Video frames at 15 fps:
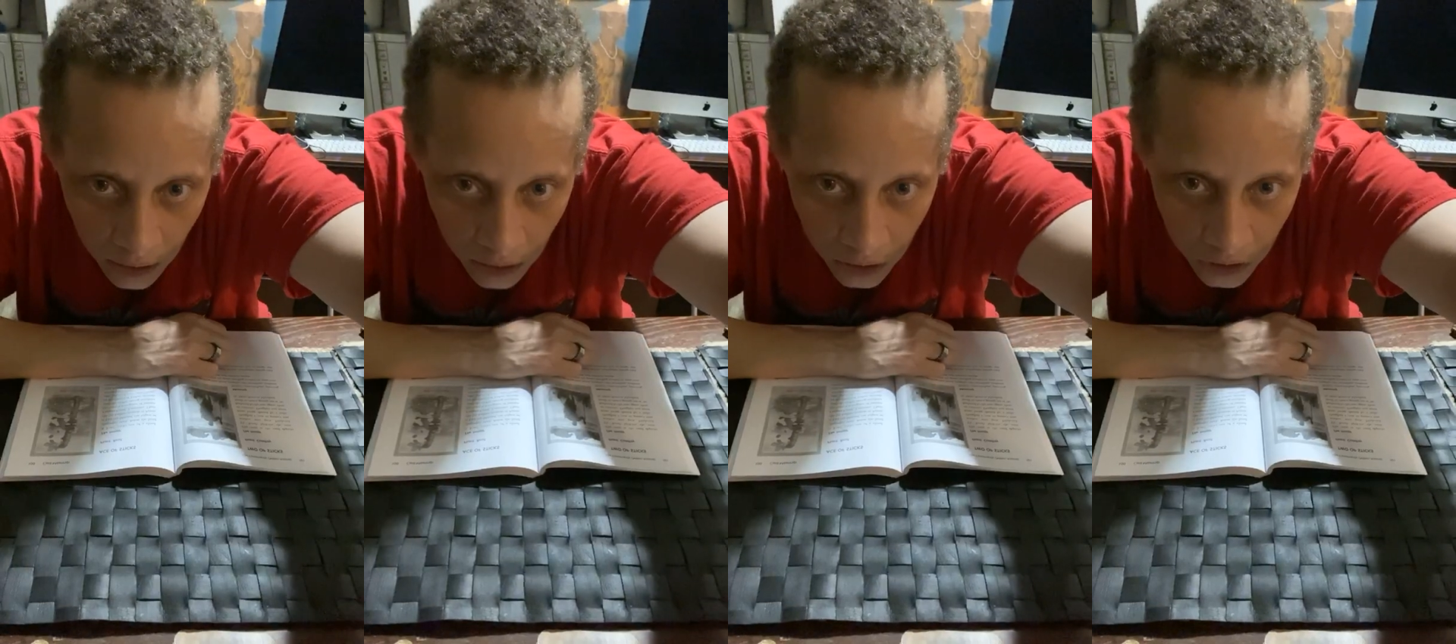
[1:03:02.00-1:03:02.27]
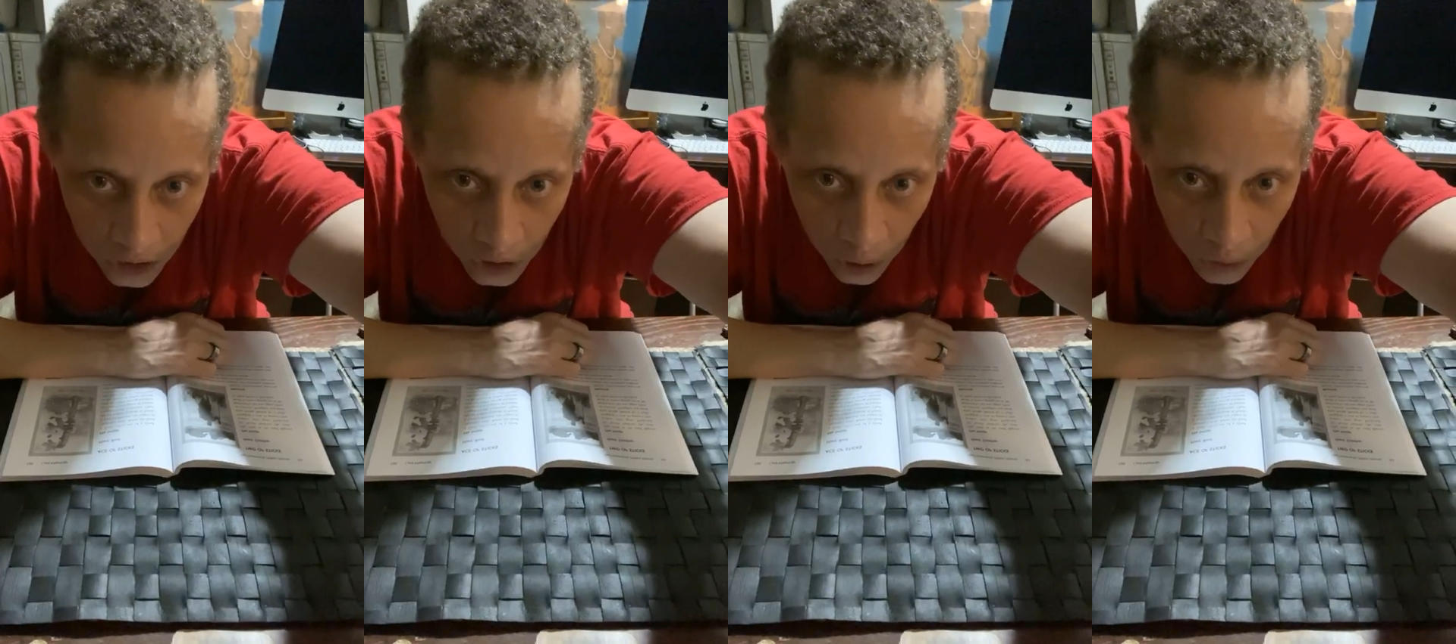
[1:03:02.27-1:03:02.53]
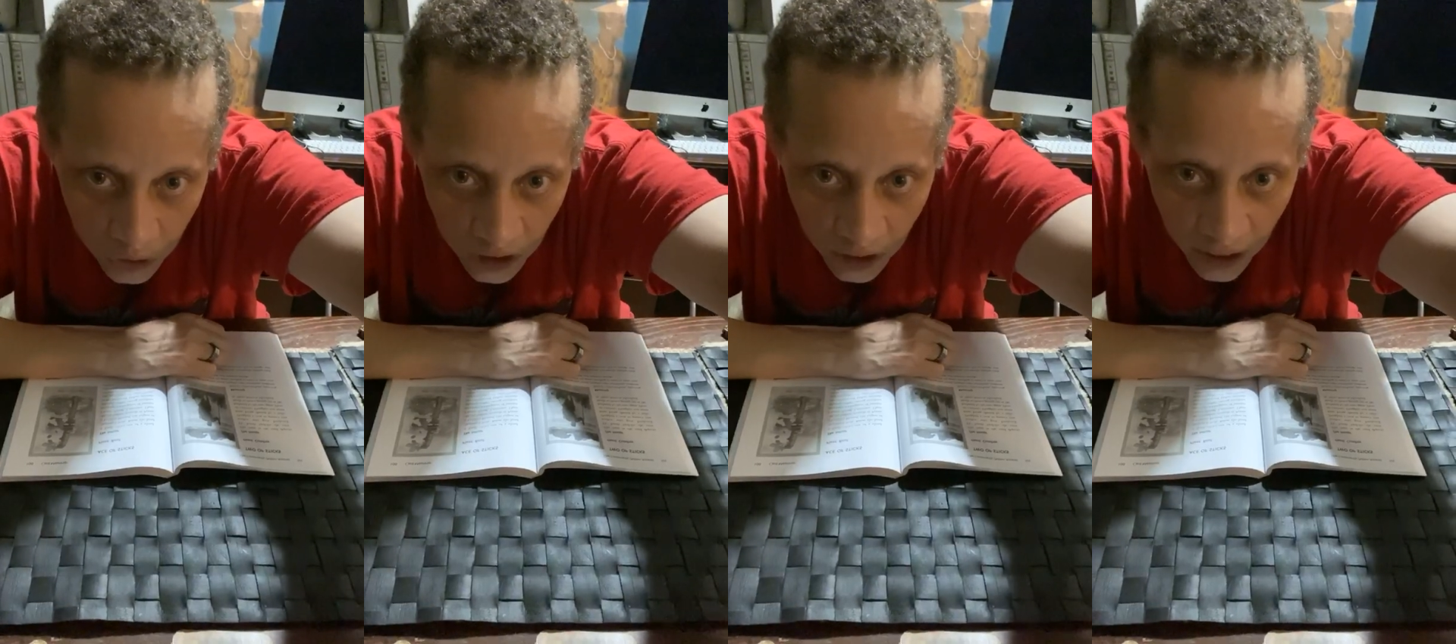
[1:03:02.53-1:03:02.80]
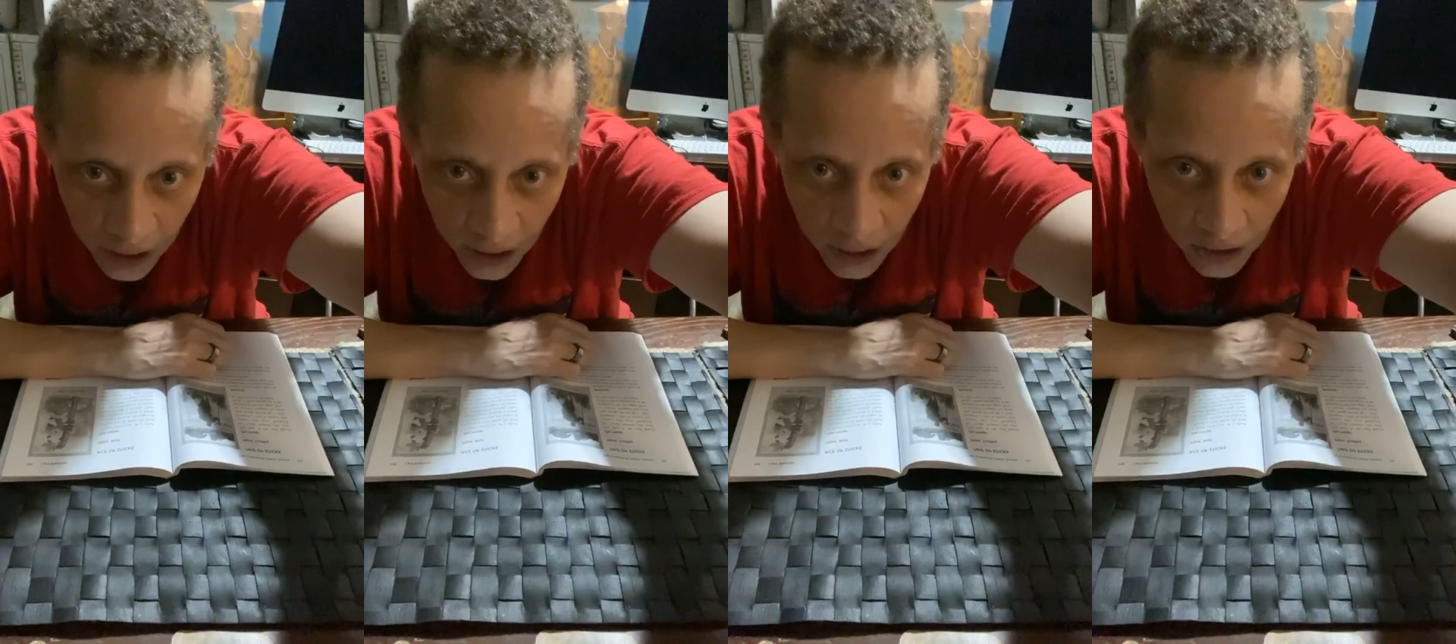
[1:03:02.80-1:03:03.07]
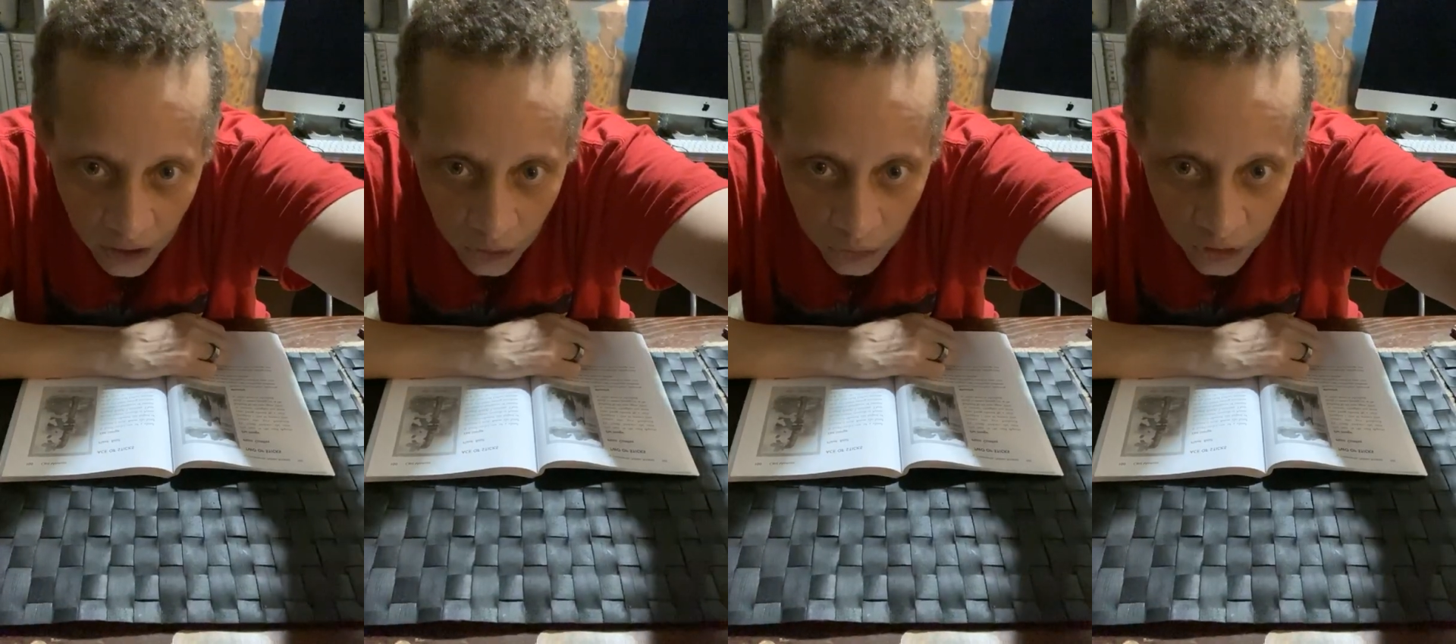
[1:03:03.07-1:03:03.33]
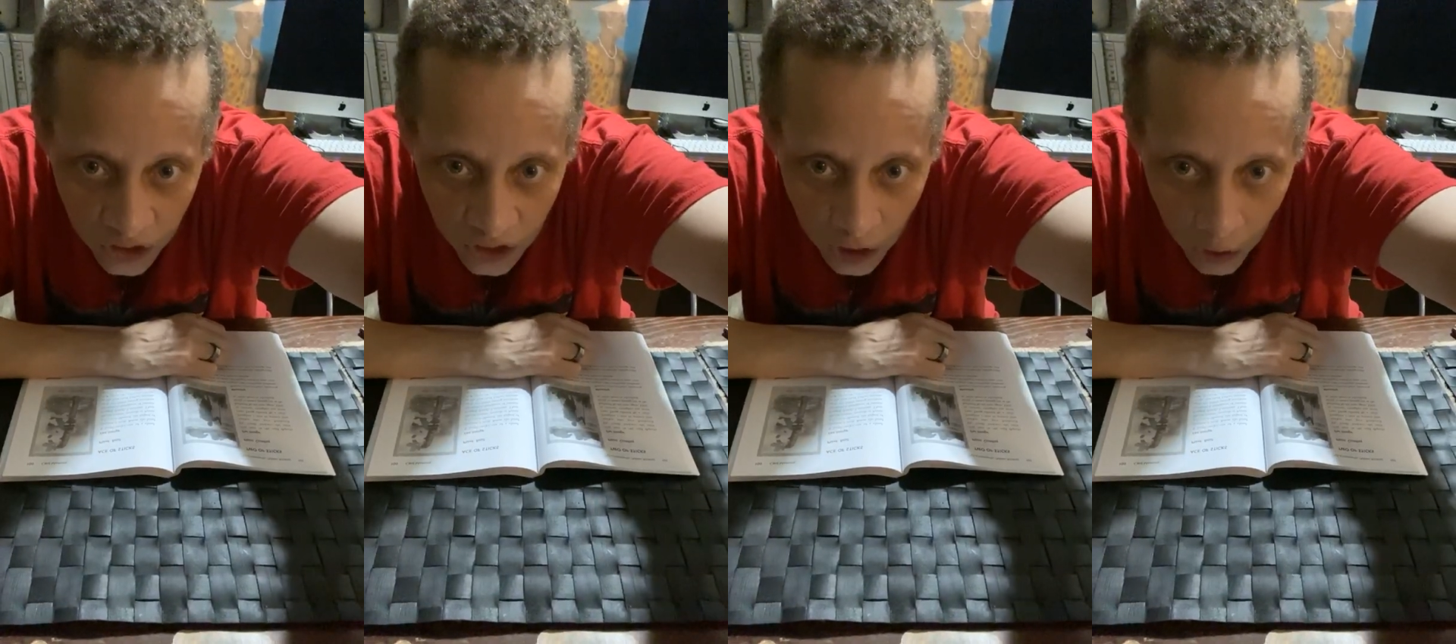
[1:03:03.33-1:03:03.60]
Josanne
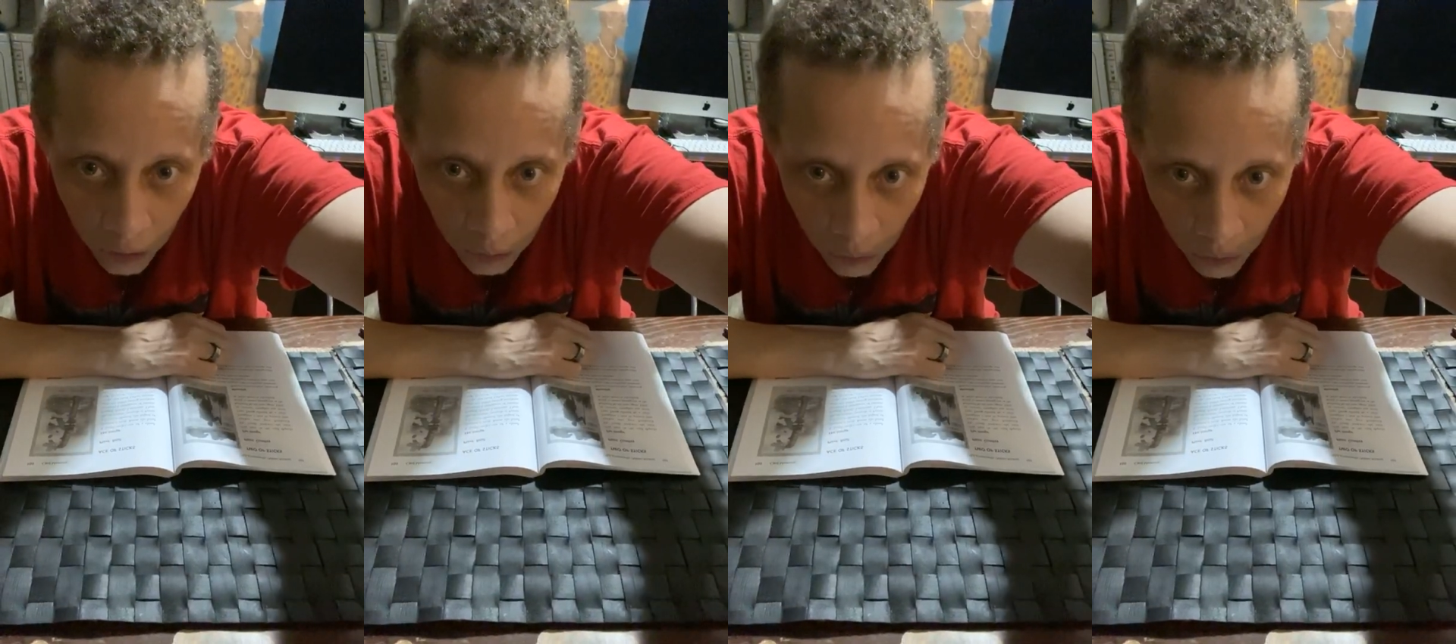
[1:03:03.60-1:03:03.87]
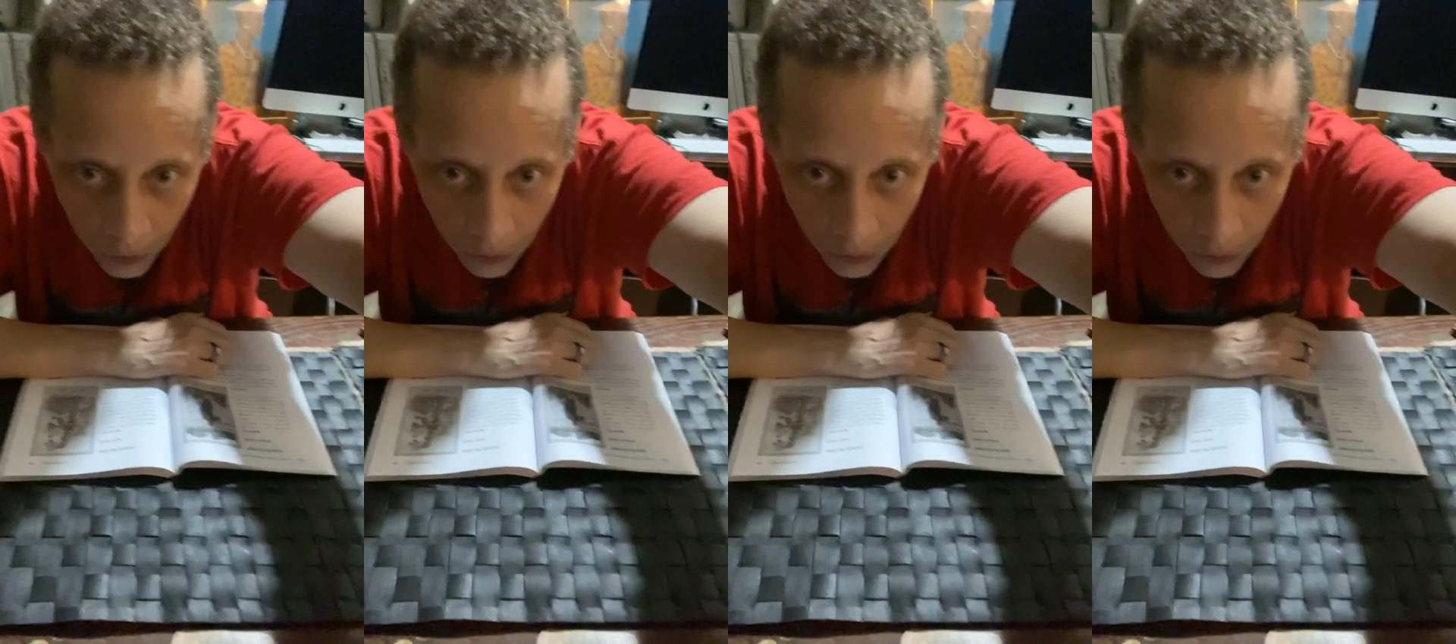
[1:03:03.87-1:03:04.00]
Lucio?